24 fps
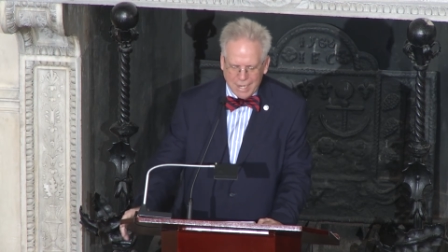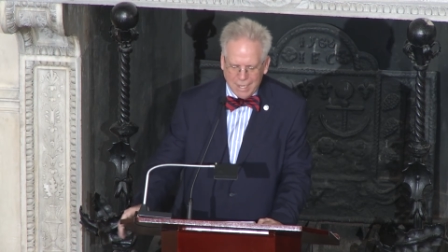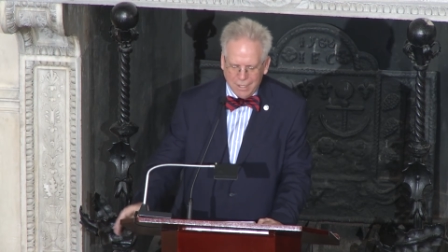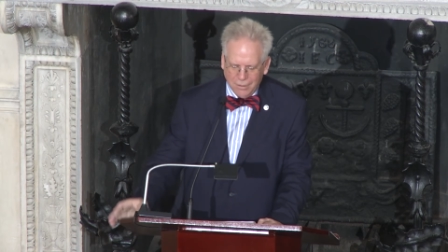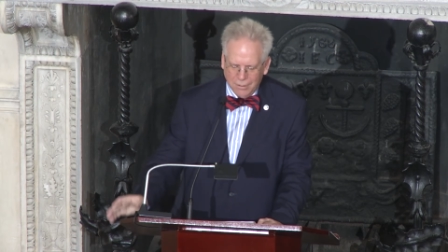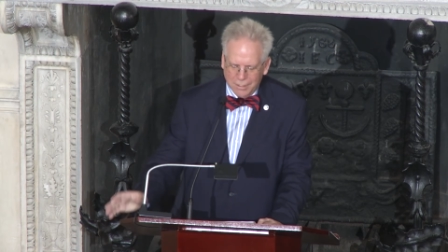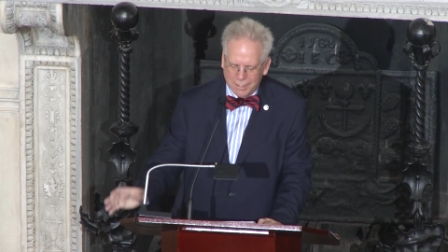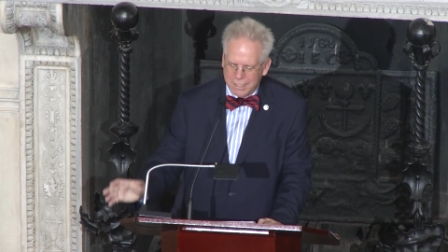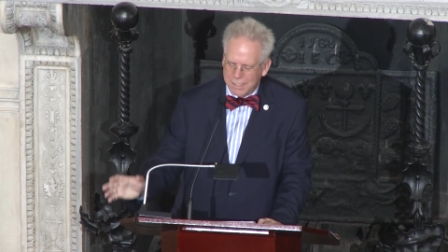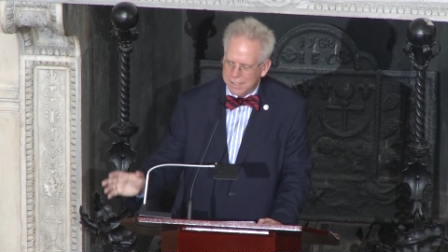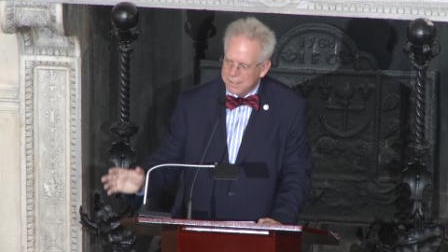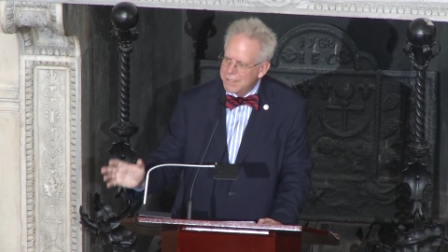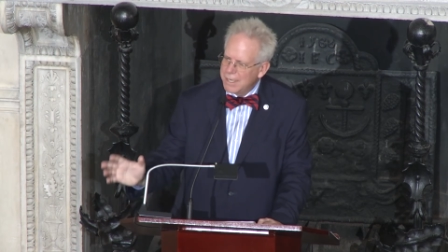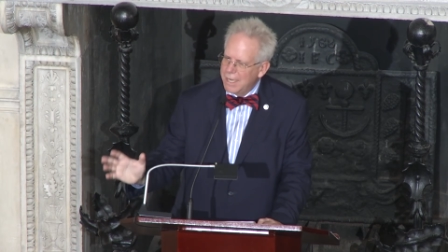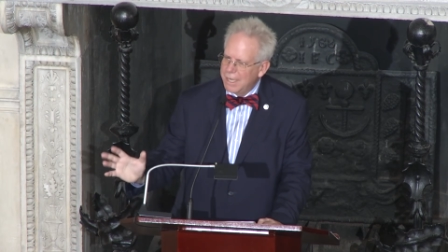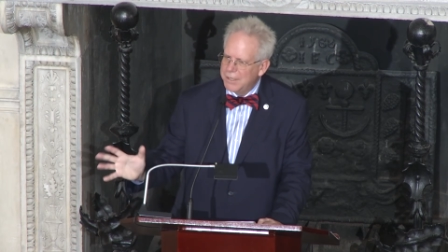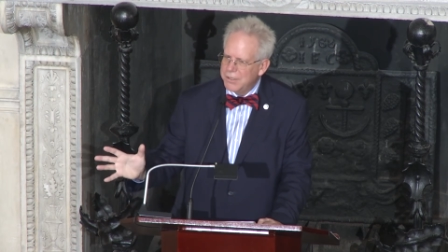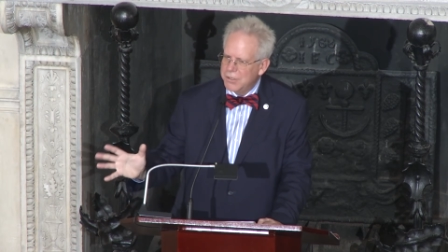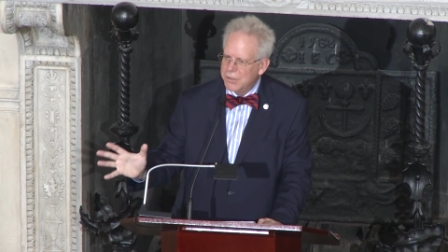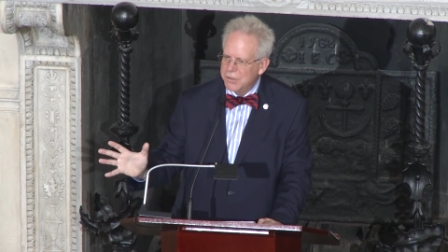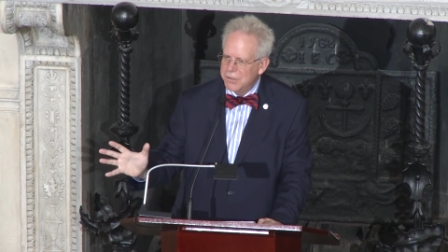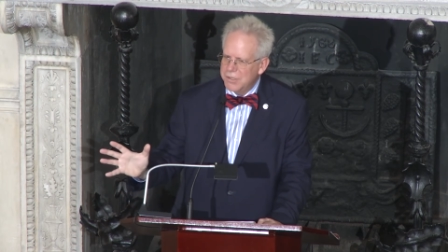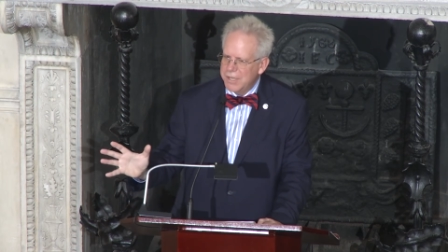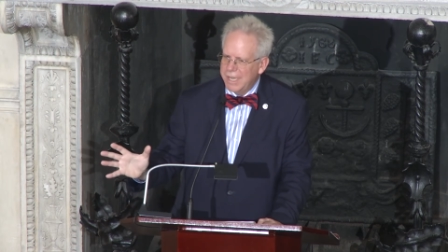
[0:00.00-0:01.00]
elegant
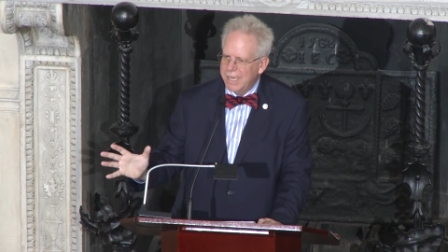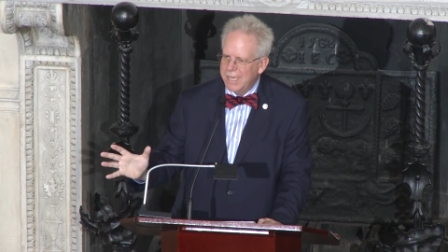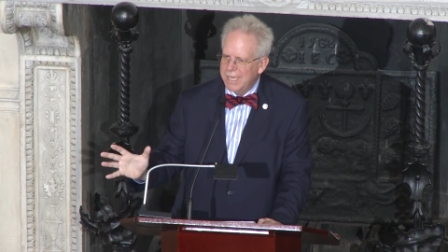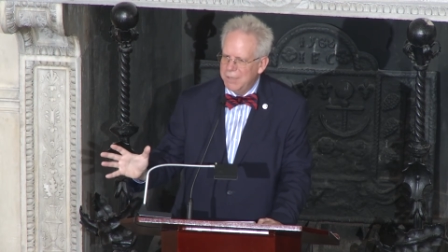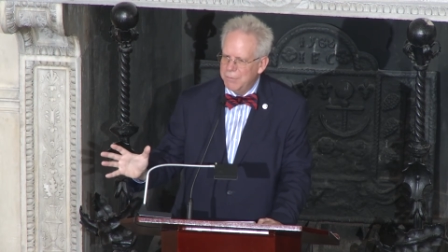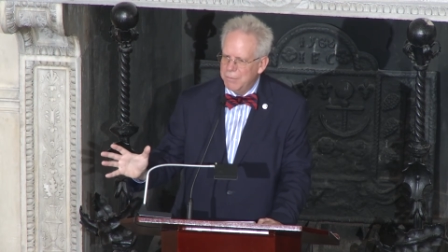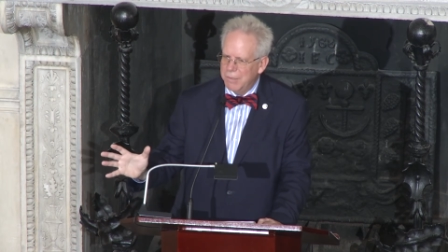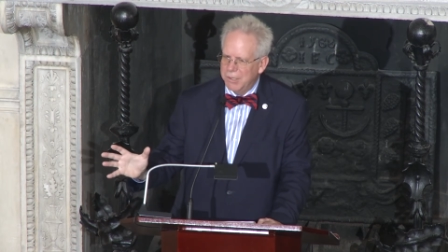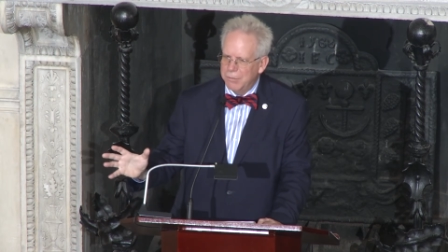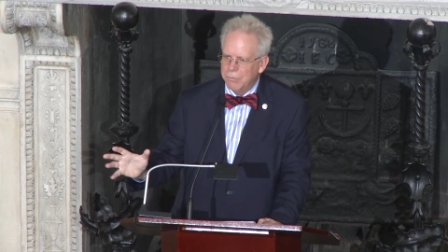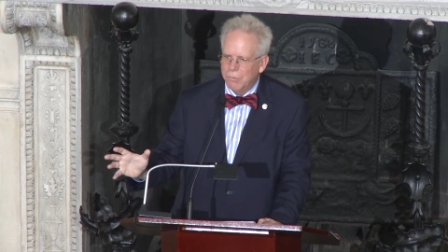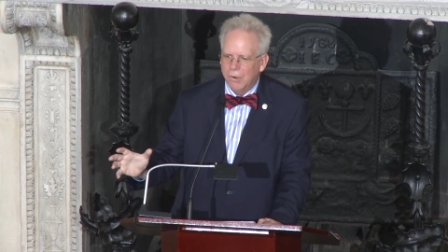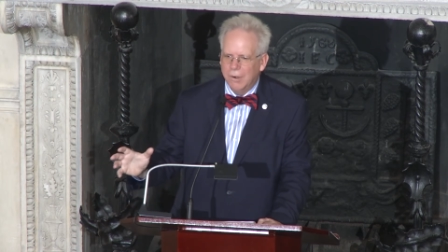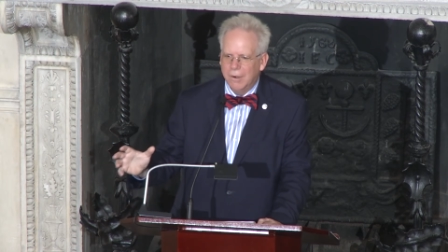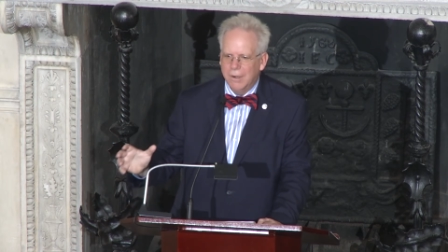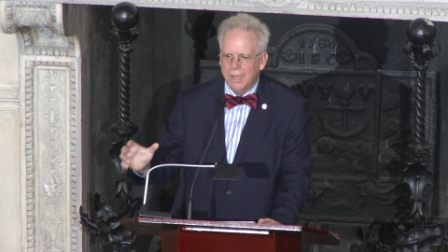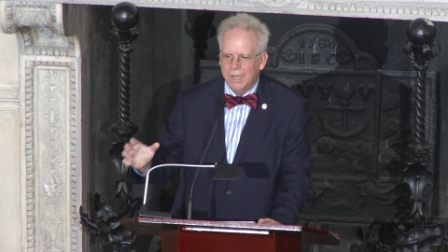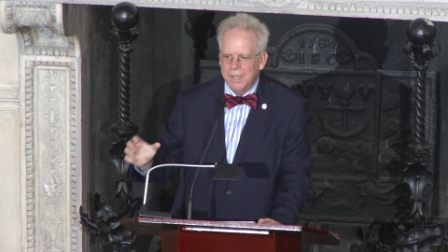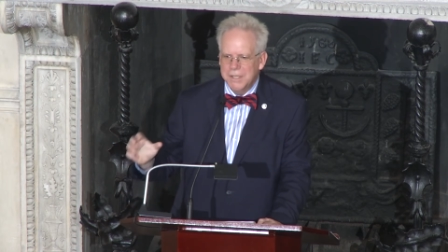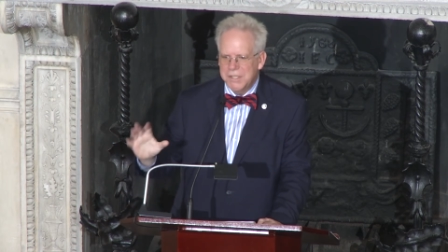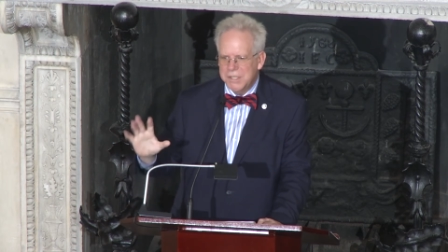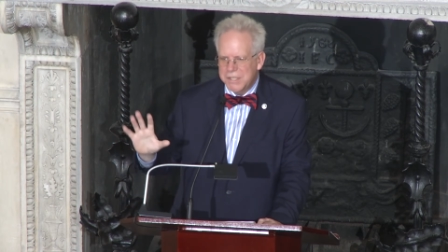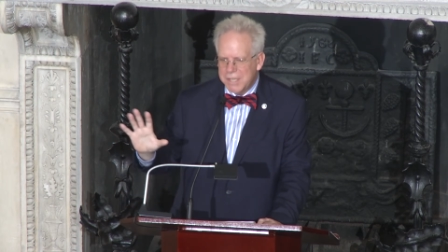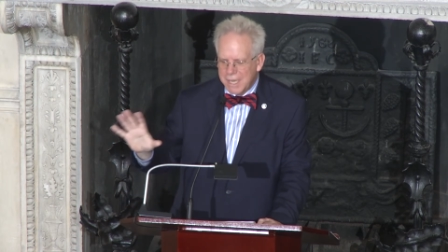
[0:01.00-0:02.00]
entertainment where
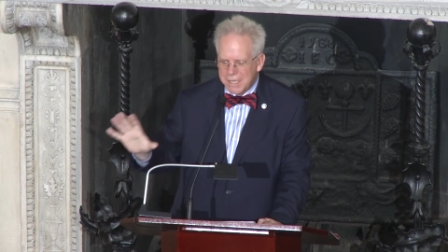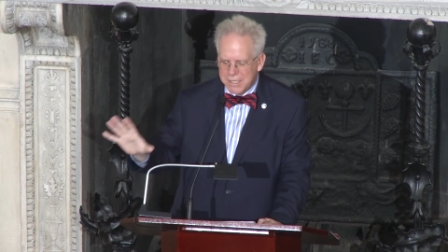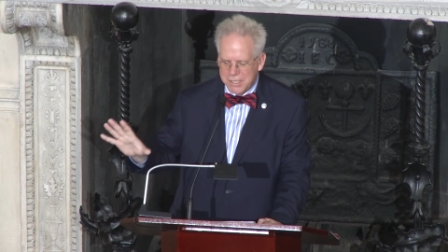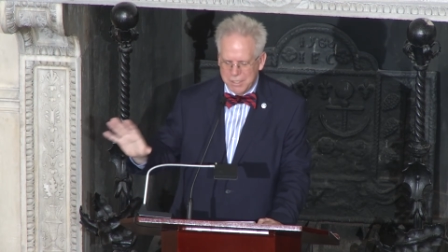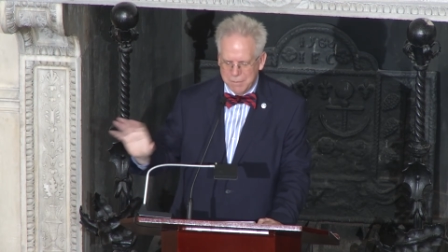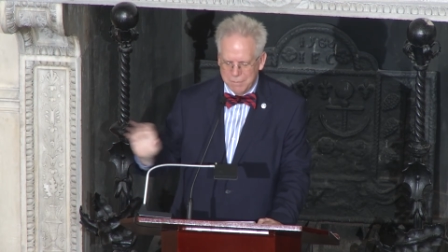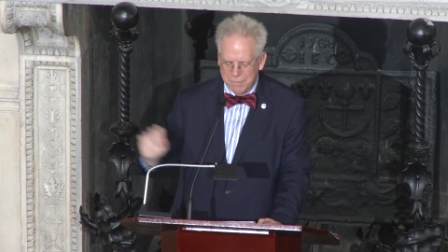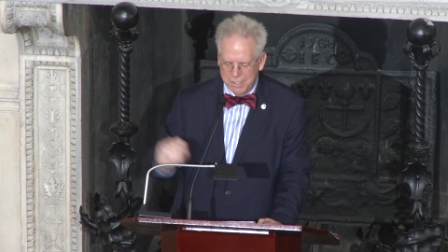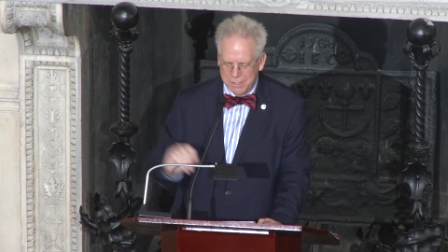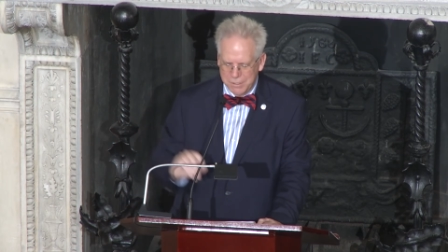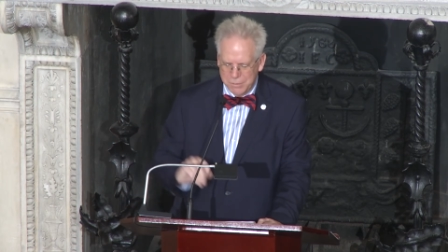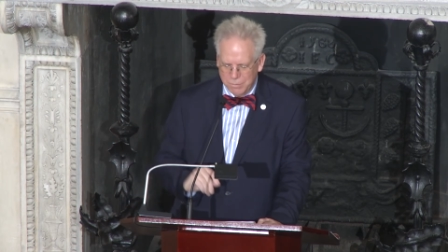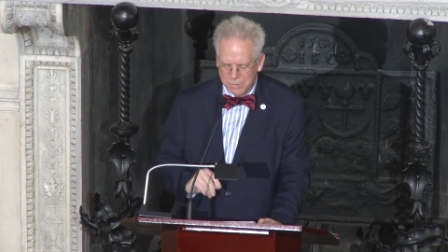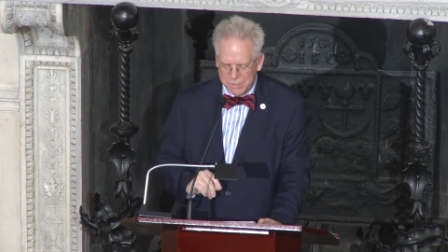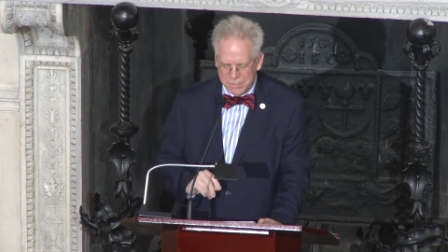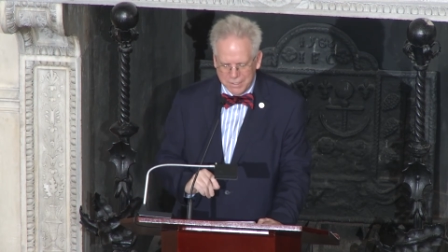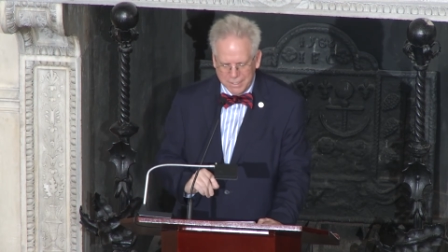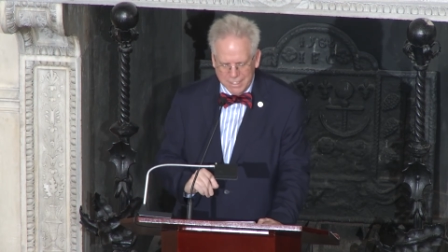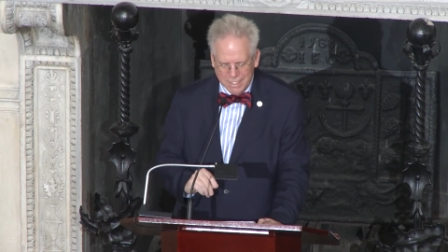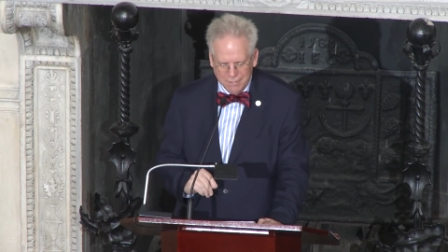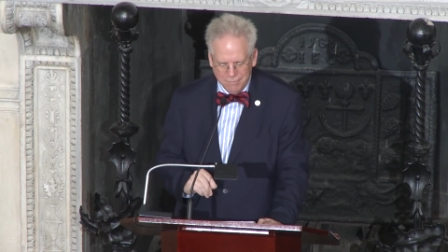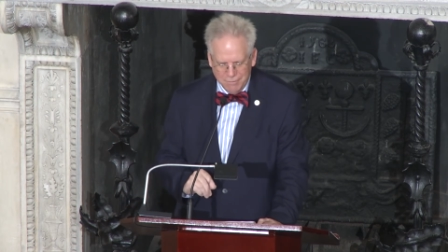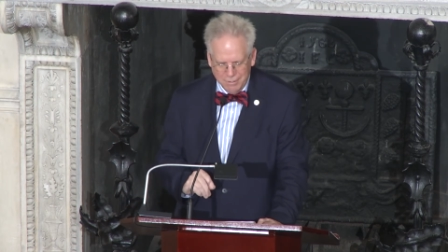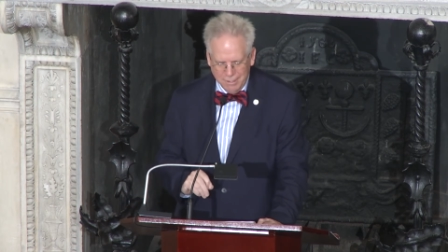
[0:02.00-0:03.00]
a sentiment was
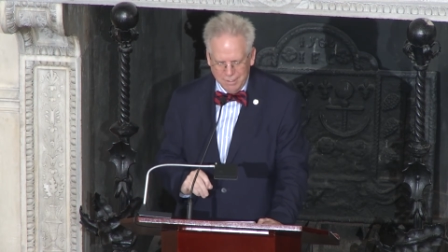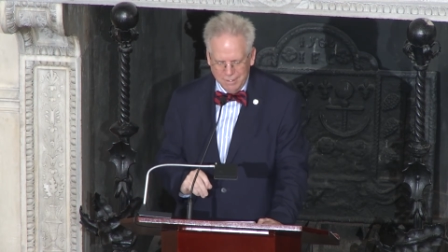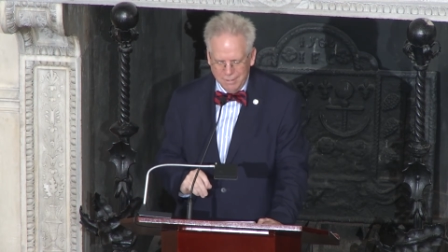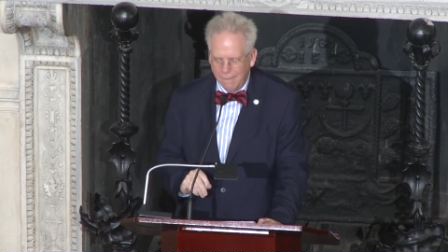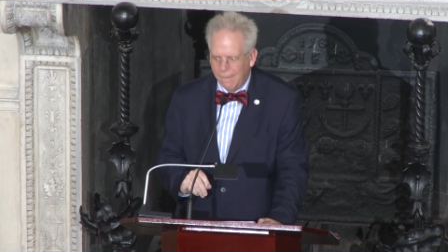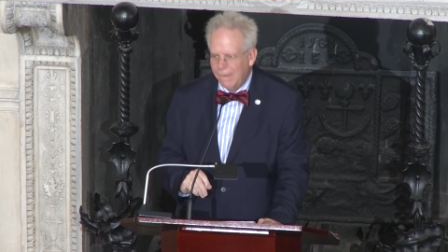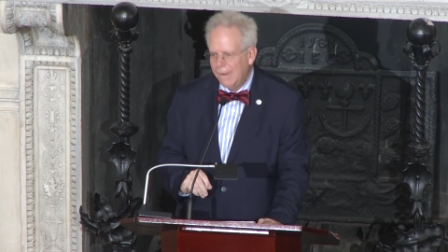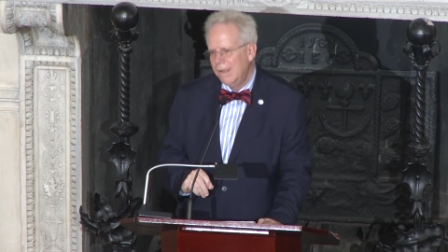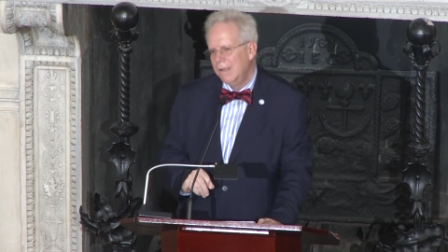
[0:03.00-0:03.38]
given,